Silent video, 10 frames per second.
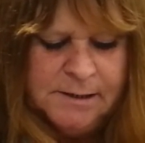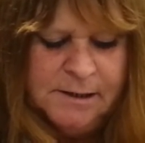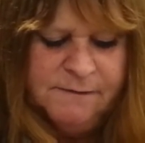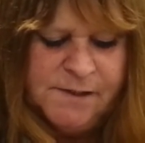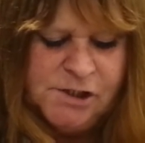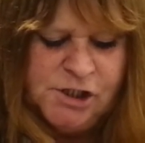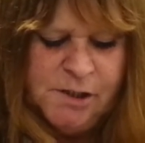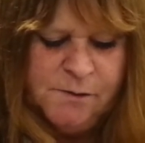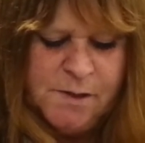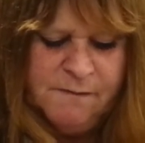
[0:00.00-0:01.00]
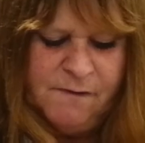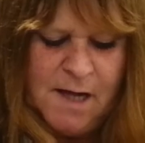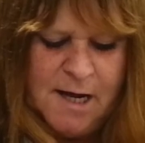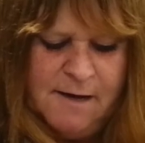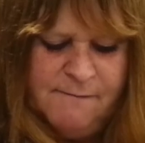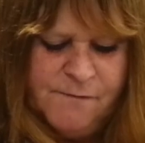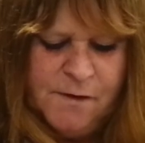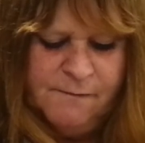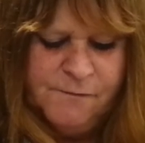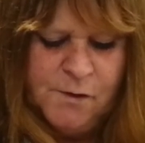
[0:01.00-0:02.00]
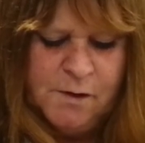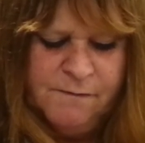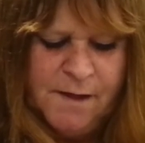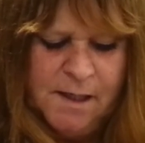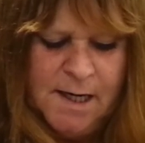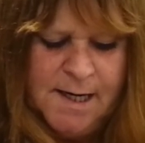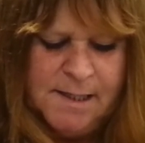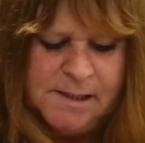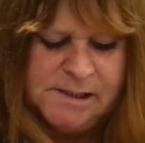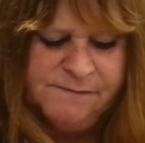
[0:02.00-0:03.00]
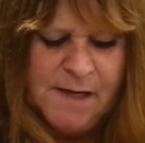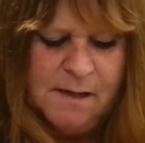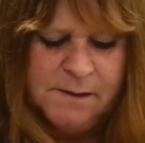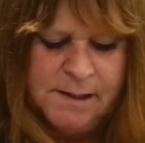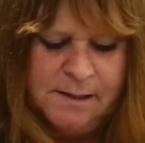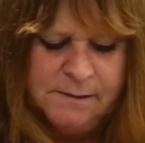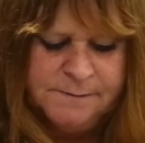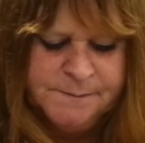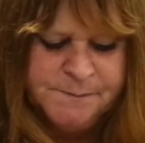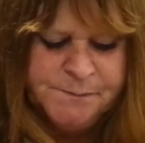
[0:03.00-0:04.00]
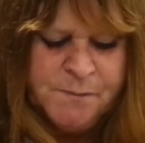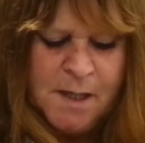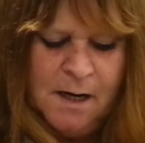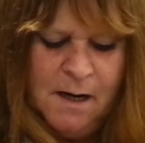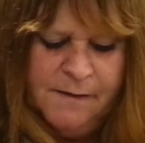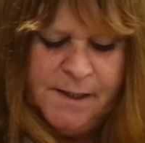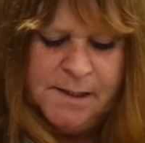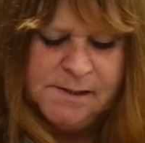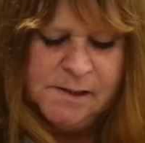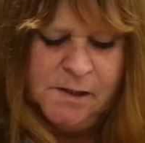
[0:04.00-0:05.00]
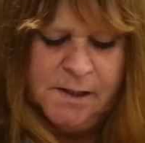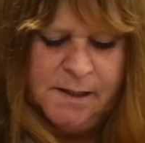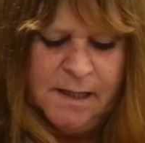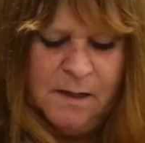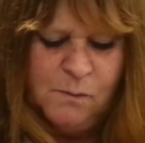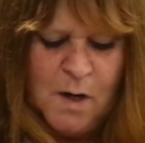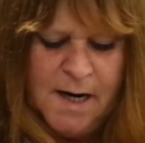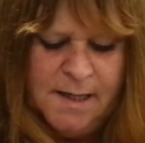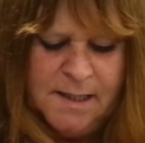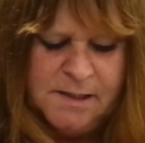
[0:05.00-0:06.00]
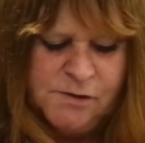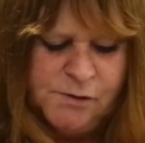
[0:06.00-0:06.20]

Live as children of light, for the fruit of the light is found in all that is good and right and